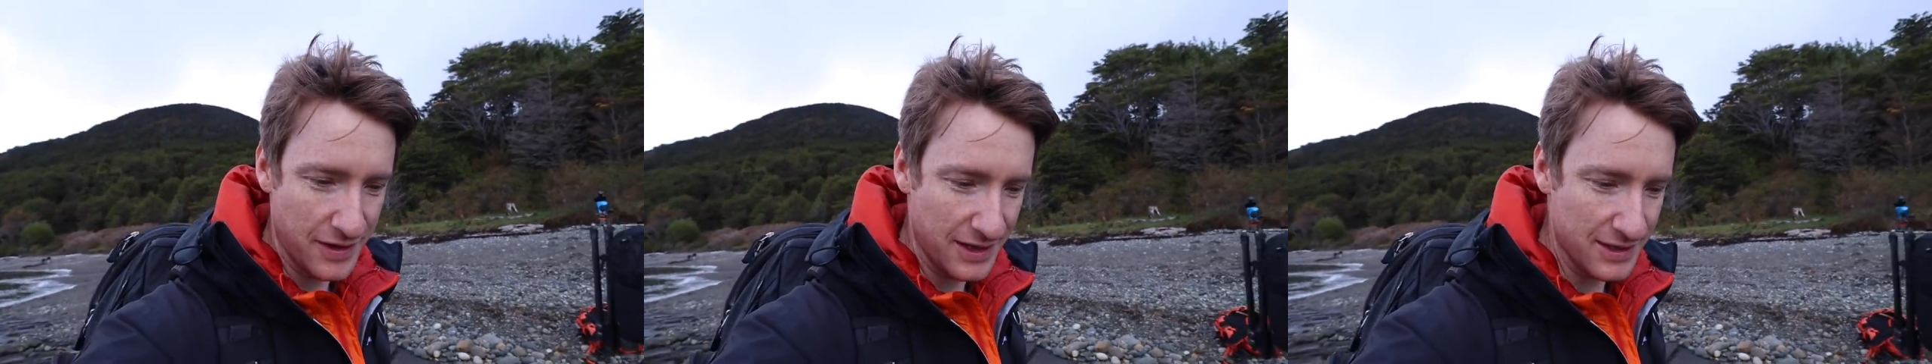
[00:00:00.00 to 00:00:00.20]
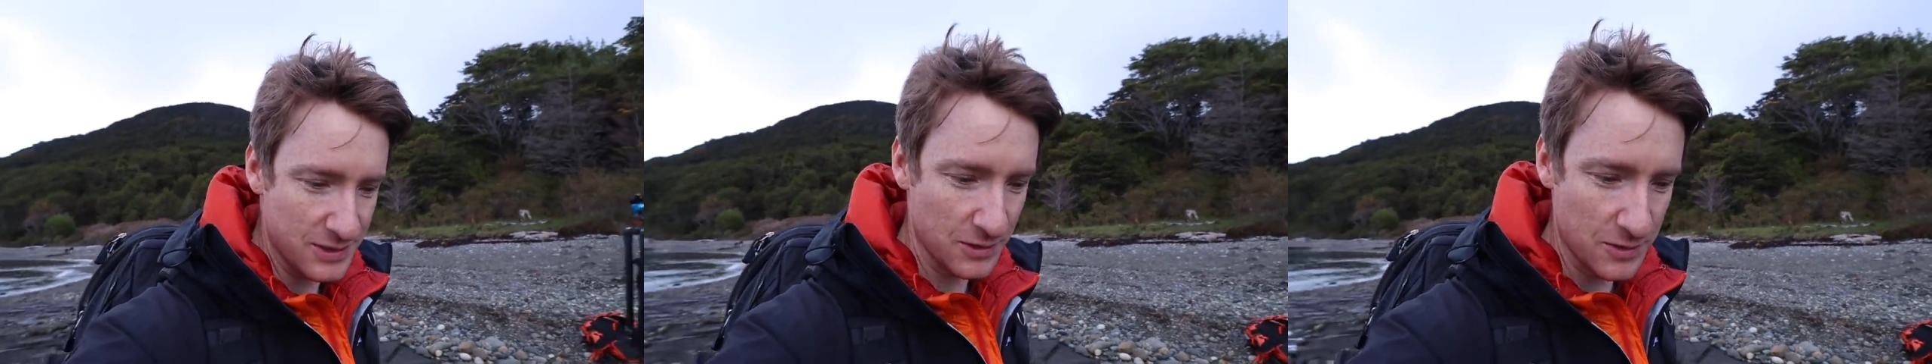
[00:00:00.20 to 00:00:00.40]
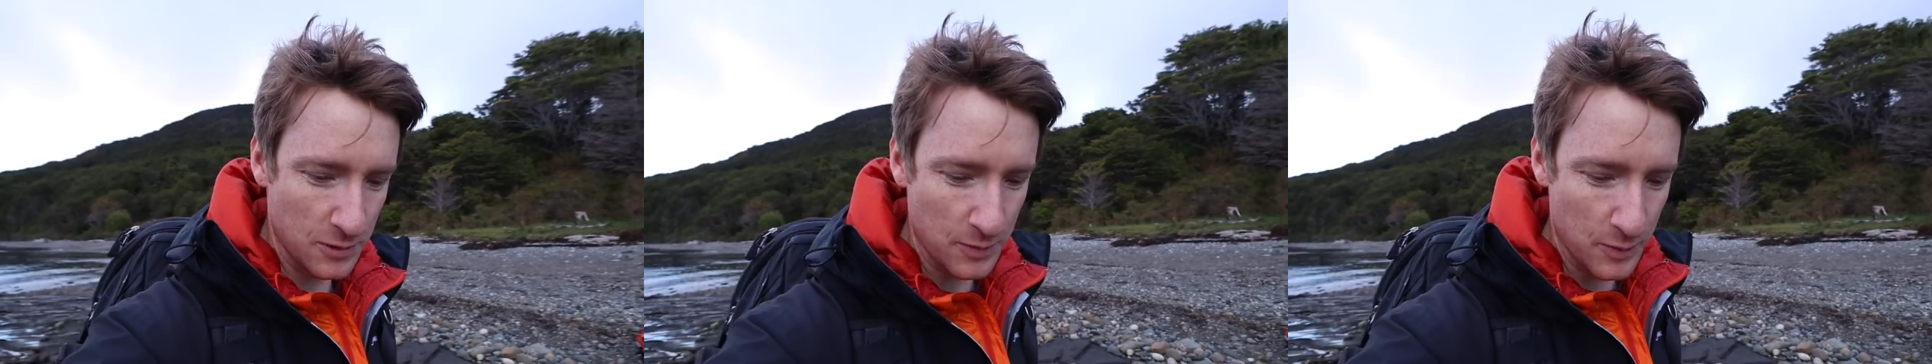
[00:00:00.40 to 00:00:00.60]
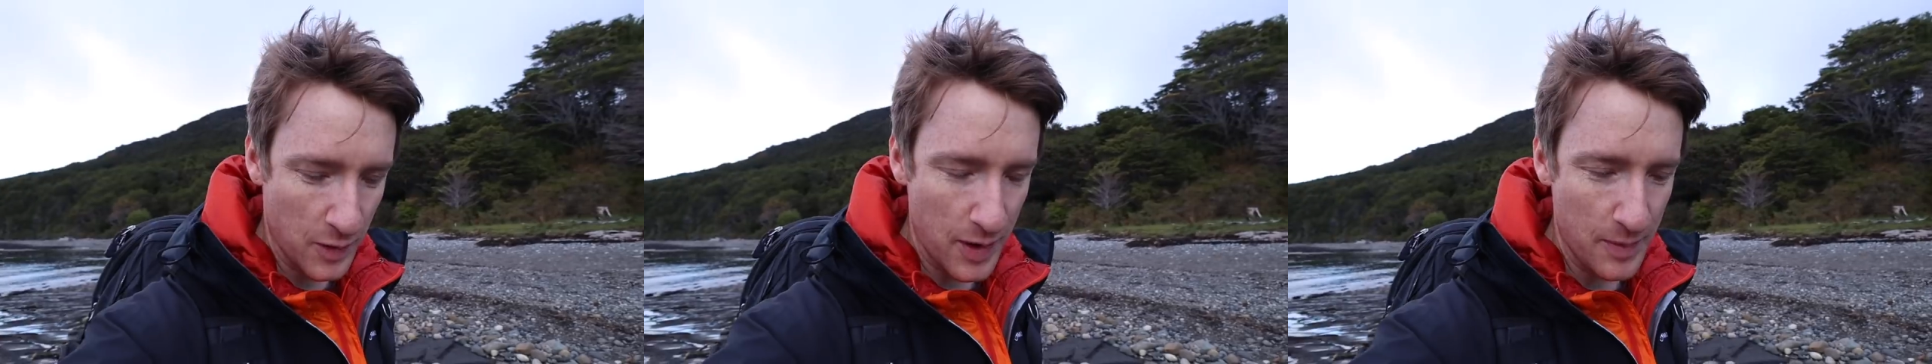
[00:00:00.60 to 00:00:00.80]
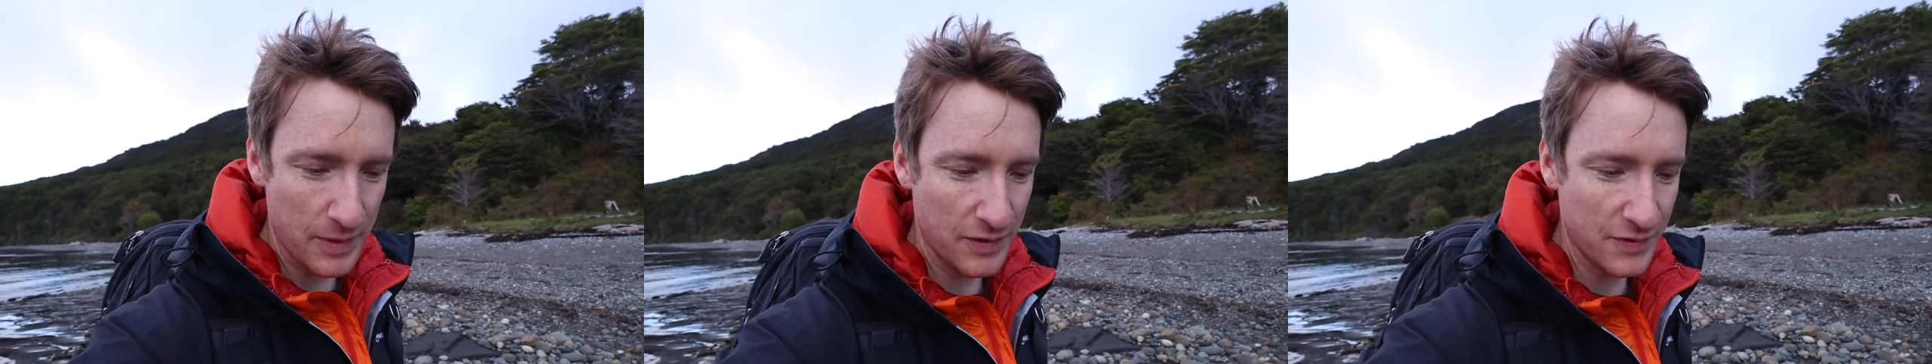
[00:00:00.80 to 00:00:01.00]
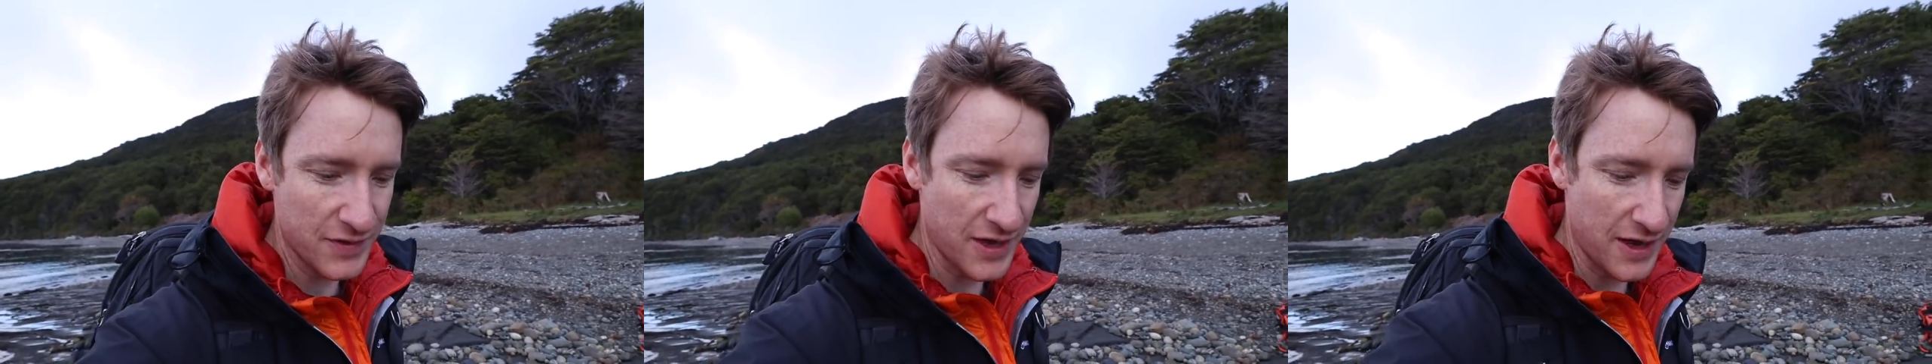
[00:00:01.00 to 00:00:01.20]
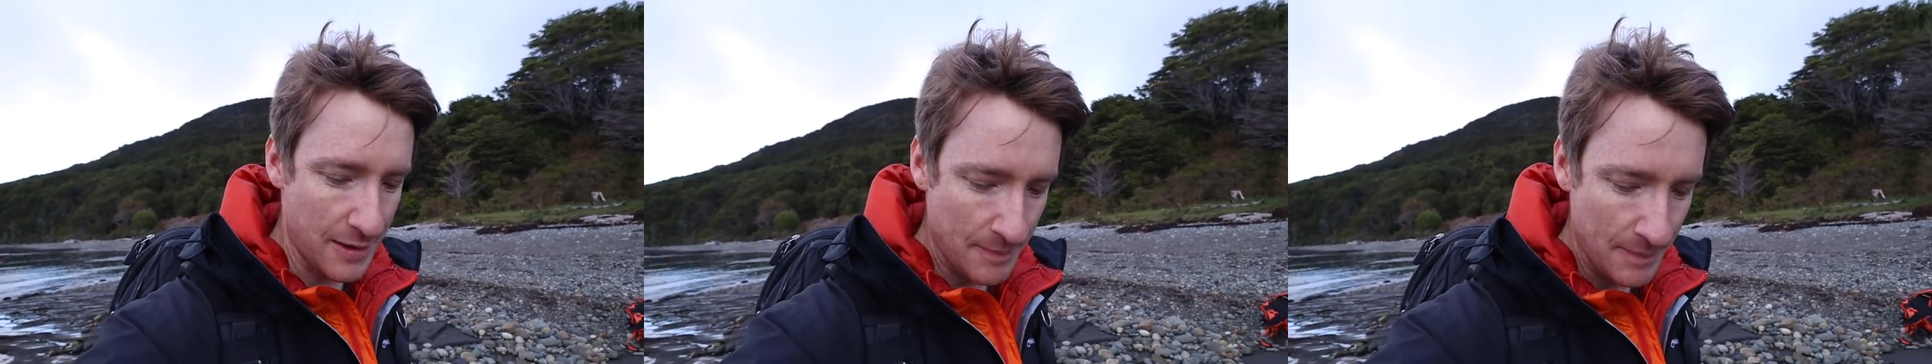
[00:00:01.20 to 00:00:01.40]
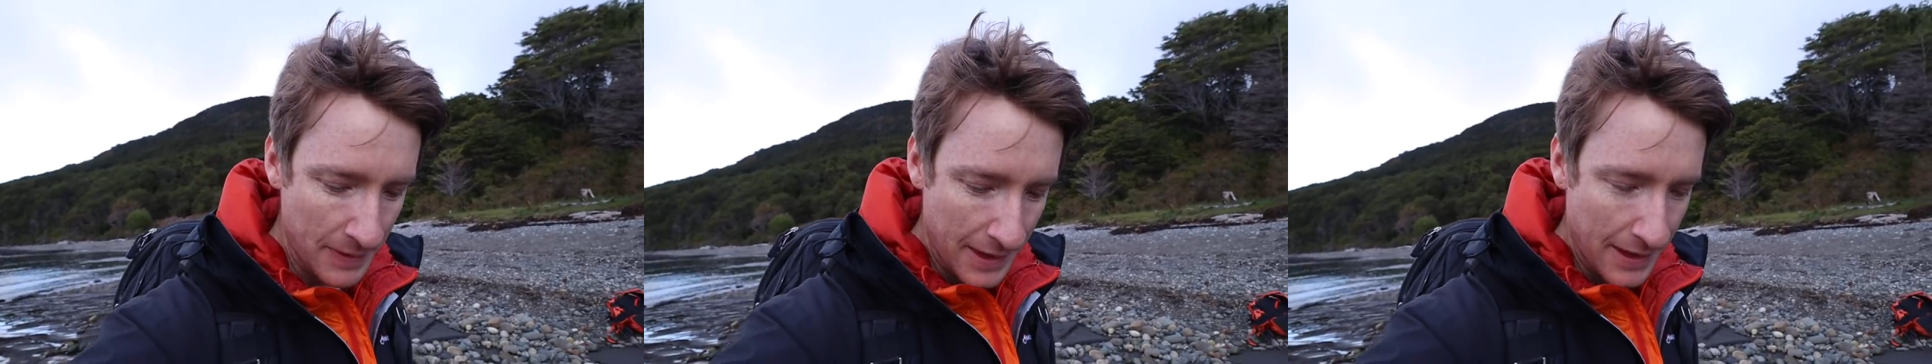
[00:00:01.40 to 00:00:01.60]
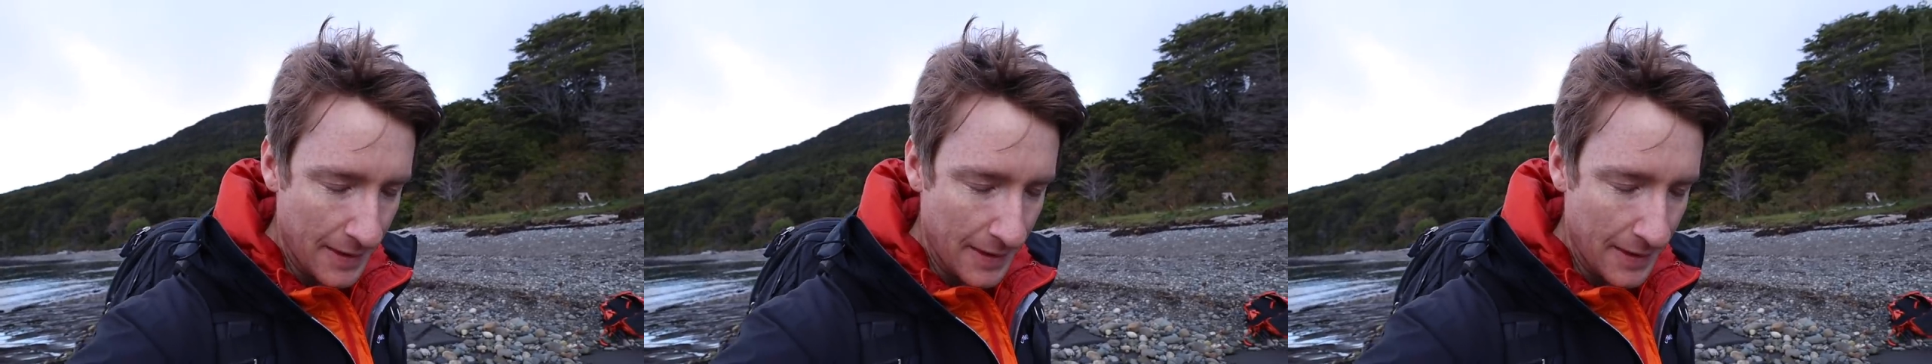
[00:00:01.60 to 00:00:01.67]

That took up quite a bit of time.